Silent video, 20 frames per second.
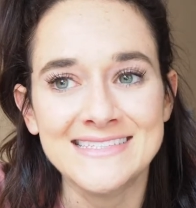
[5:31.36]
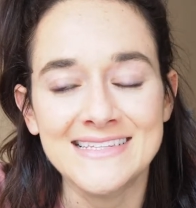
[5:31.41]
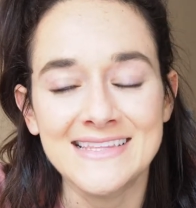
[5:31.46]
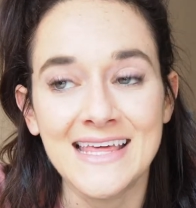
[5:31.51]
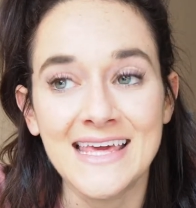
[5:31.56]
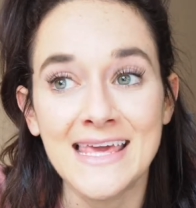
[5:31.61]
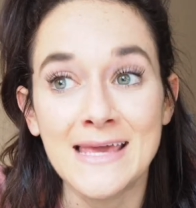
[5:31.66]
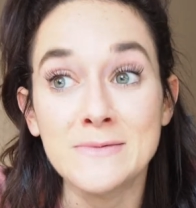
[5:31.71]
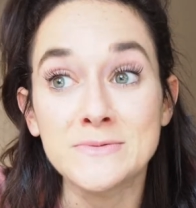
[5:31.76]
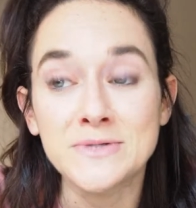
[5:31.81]

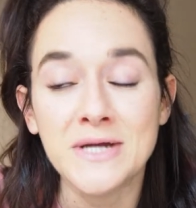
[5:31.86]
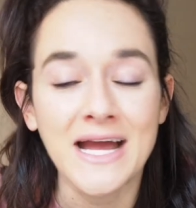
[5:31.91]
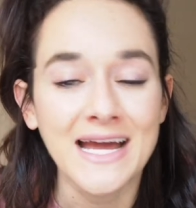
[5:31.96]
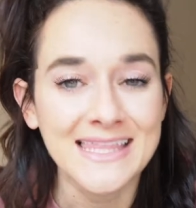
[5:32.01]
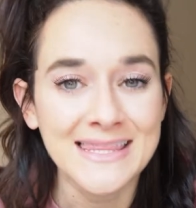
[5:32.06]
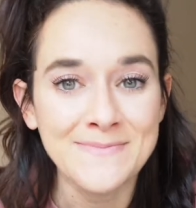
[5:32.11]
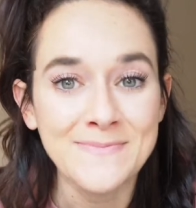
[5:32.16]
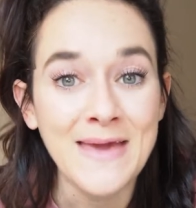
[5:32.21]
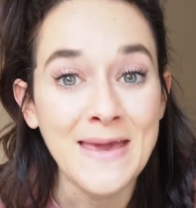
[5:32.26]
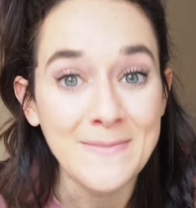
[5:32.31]
they keep track
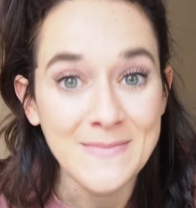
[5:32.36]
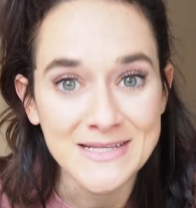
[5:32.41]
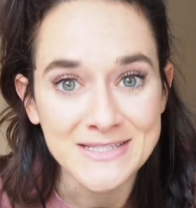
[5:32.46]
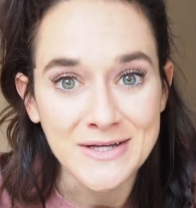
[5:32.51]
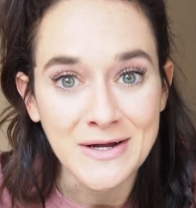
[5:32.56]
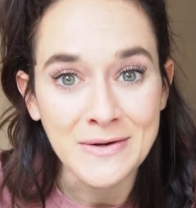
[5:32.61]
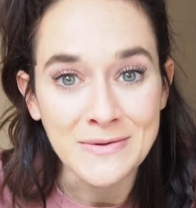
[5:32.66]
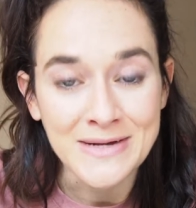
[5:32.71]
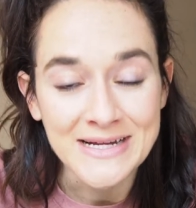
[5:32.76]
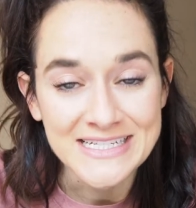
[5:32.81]
of the baby's
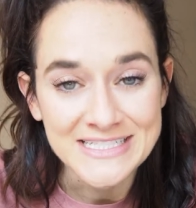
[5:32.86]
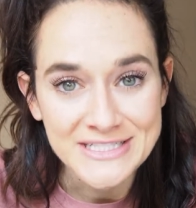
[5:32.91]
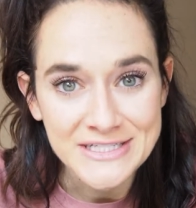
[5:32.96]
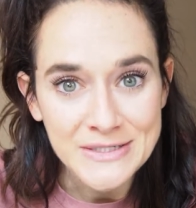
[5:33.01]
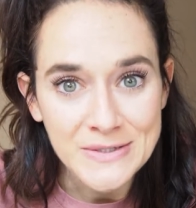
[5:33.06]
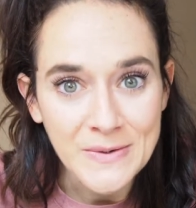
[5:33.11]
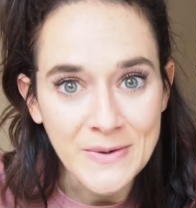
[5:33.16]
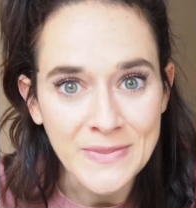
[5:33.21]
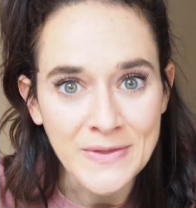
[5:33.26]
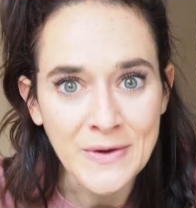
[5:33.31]
heart rate
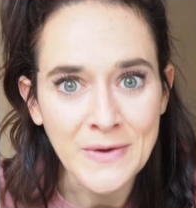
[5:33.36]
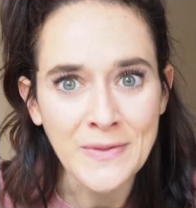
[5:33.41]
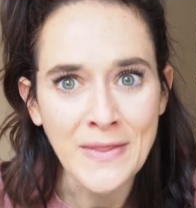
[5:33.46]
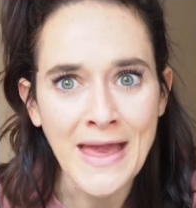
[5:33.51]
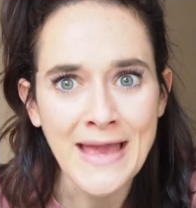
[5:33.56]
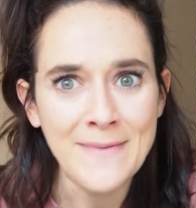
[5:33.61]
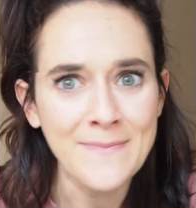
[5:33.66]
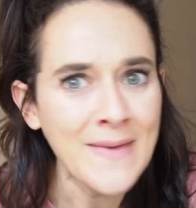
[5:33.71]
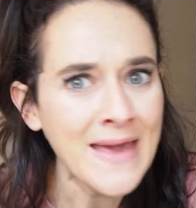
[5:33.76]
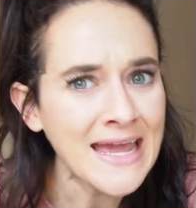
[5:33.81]
too, and they're
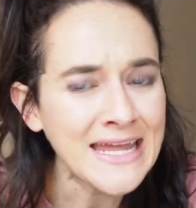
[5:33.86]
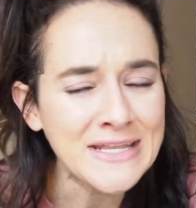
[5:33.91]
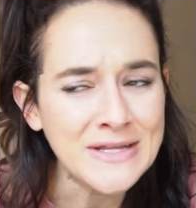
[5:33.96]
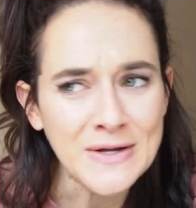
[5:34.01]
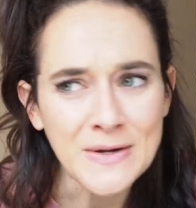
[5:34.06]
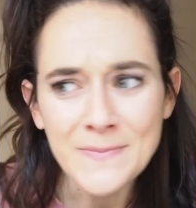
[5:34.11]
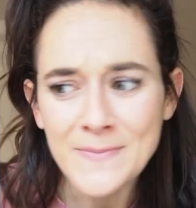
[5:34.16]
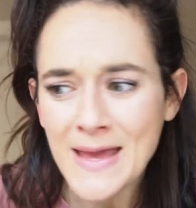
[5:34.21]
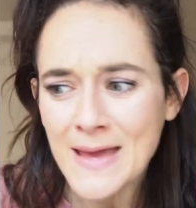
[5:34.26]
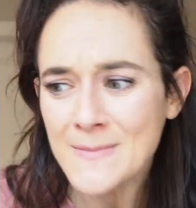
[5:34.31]
like, man,
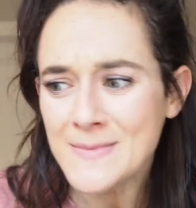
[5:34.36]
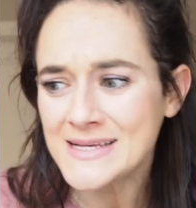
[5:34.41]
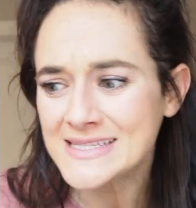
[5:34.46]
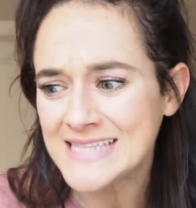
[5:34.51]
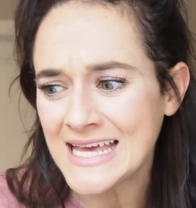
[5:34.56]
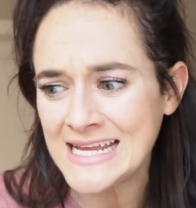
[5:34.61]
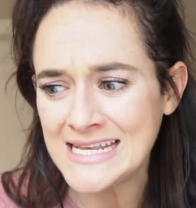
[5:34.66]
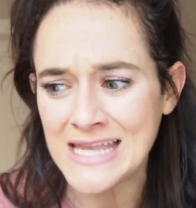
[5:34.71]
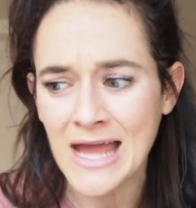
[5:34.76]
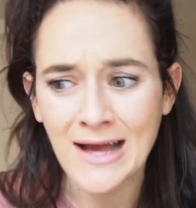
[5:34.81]
your baby's
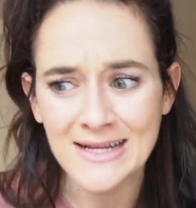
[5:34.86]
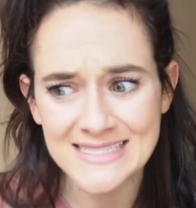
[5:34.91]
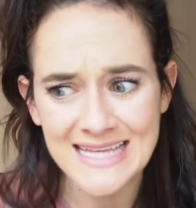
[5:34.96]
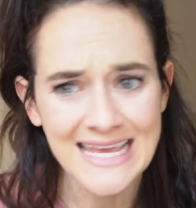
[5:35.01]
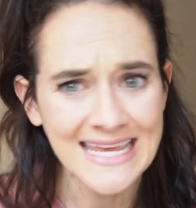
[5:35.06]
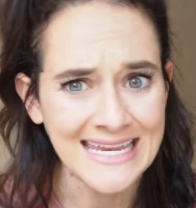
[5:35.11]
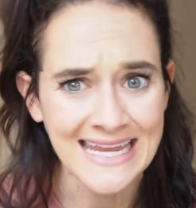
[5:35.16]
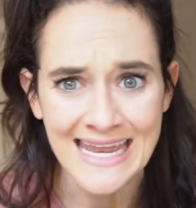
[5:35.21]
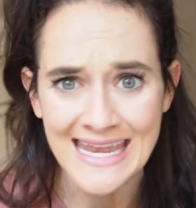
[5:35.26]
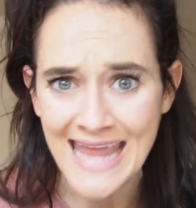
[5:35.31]
like not
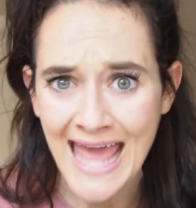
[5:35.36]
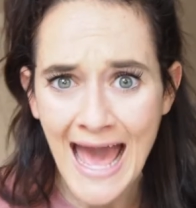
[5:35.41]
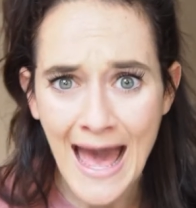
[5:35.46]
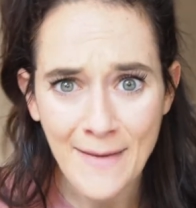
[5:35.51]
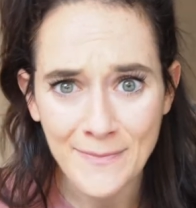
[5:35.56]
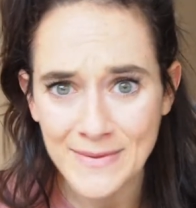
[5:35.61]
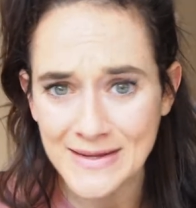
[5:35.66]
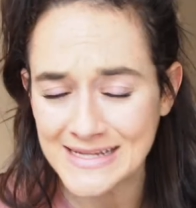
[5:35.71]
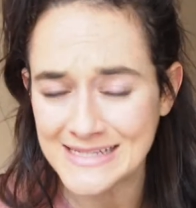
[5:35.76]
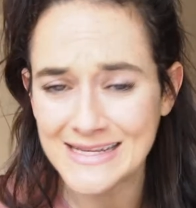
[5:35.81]
taking a
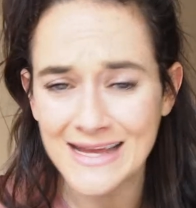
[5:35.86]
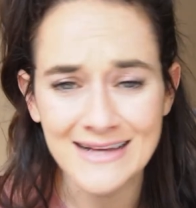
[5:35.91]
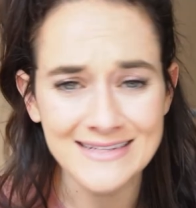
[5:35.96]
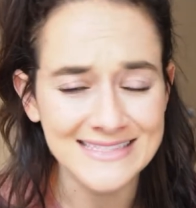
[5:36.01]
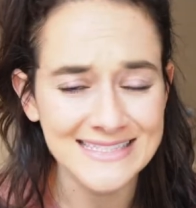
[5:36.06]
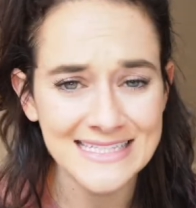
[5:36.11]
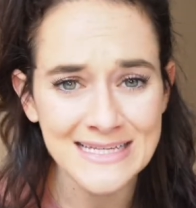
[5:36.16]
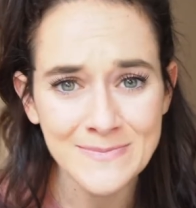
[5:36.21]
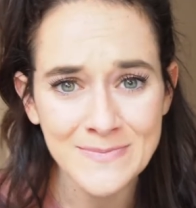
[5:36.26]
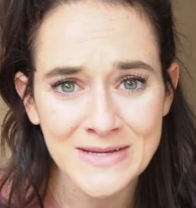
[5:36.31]
nap, like
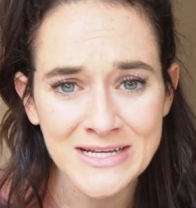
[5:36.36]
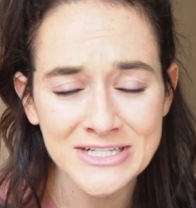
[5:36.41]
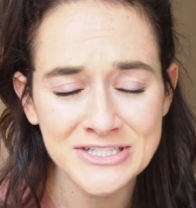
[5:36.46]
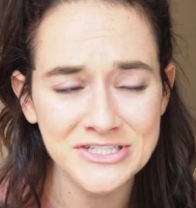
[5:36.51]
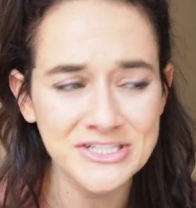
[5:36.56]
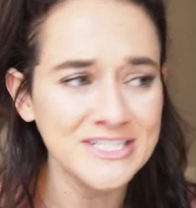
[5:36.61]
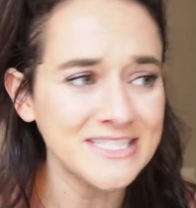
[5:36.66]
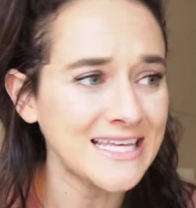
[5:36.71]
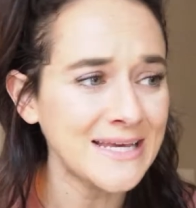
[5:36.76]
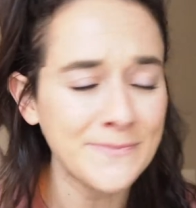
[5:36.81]
not sleeping.
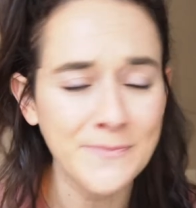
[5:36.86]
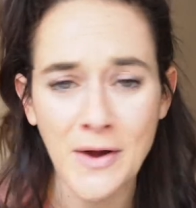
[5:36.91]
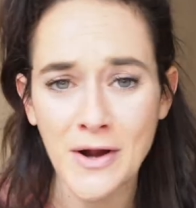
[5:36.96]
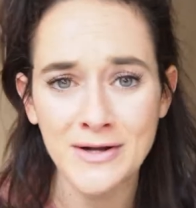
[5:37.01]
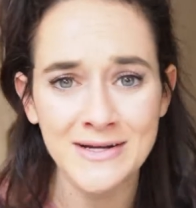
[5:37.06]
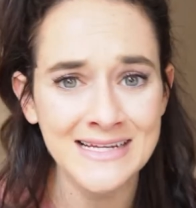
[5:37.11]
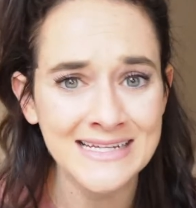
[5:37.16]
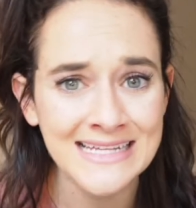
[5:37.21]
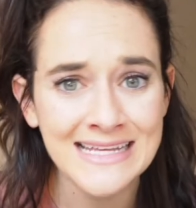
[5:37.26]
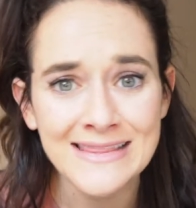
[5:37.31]
She's like
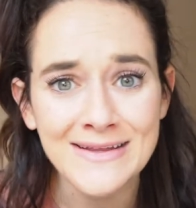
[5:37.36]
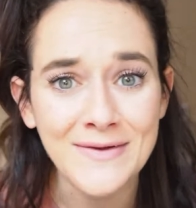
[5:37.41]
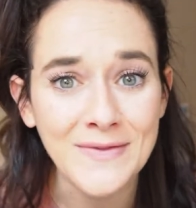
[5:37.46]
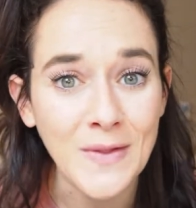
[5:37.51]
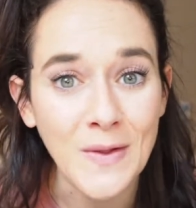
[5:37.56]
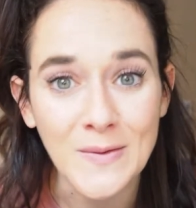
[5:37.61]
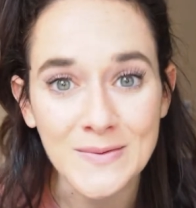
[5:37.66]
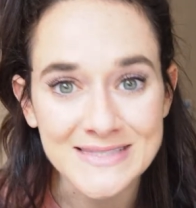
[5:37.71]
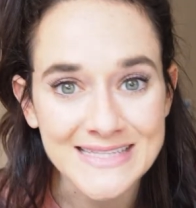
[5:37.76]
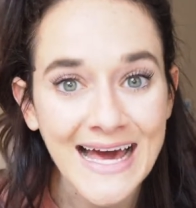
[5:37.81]
partying in there the
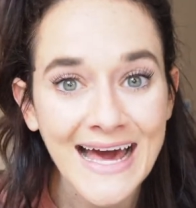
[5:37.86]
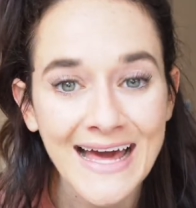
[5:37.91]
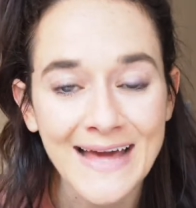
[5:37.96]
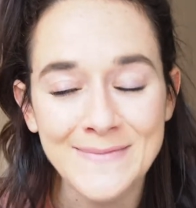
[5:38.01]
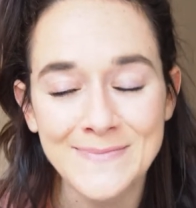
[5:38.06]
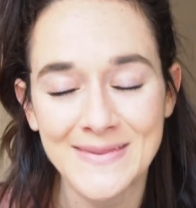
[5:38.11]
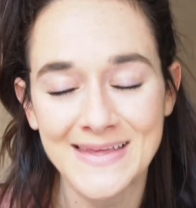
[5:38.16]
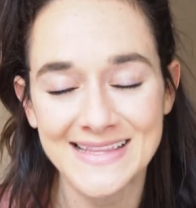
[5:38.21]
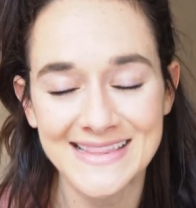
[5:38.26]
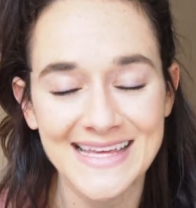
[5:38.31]
whole
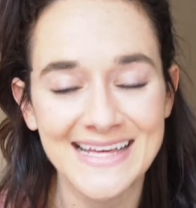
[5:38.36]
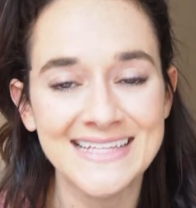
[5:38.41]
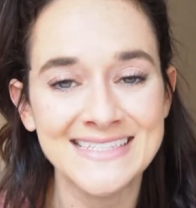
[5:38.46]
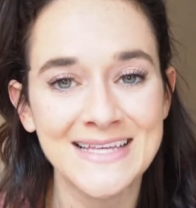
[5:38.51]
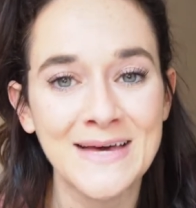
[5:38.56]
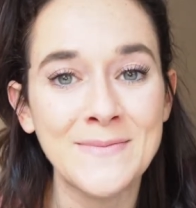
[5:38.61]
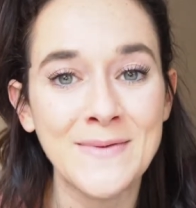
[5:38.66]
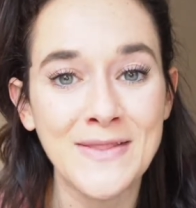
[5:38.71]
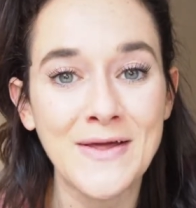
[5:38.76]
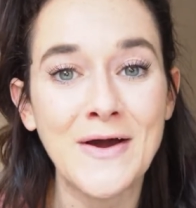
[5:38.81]
time. Like they can
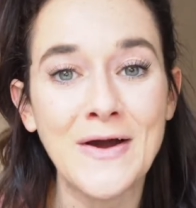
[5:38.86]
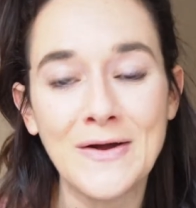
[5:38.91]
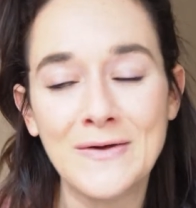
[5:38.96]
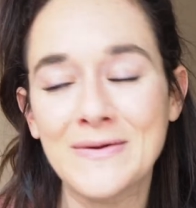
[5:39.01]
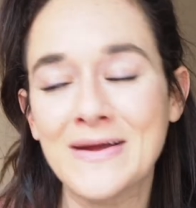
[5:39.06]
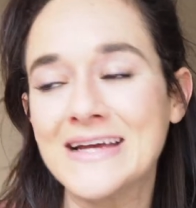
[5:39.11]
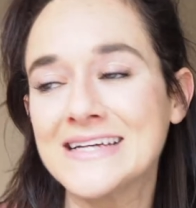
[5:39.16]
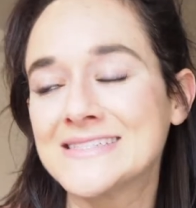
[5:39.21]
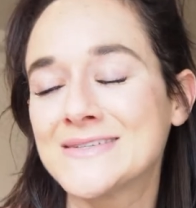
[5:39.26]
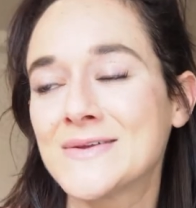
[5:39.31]
tell by the heart
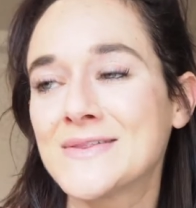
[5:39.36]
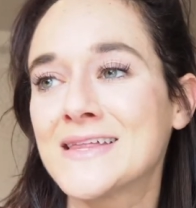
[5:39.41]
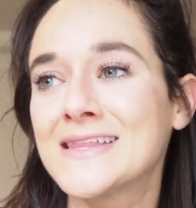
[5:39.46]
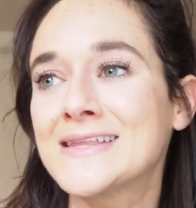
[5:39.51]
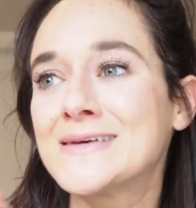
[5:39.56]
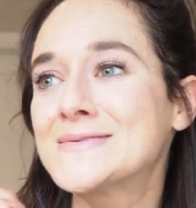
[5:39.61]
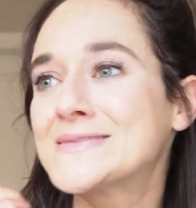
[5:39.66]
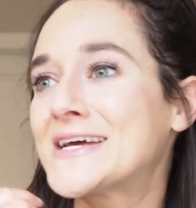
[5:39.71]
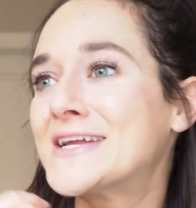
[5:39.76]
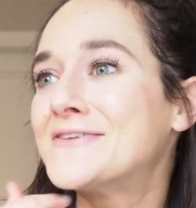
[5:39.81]
rate. So I thought
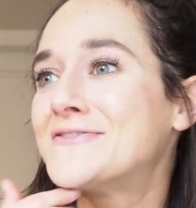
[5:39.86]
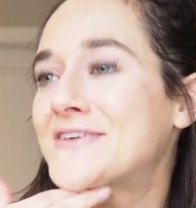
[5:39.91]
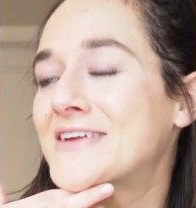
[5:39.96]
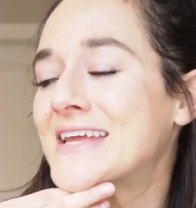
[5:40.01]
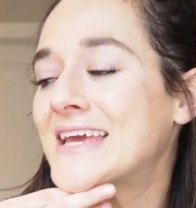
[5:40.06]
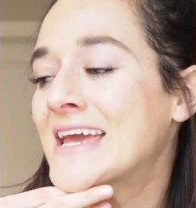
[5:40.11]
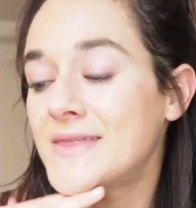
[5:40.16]
that was kind of funny.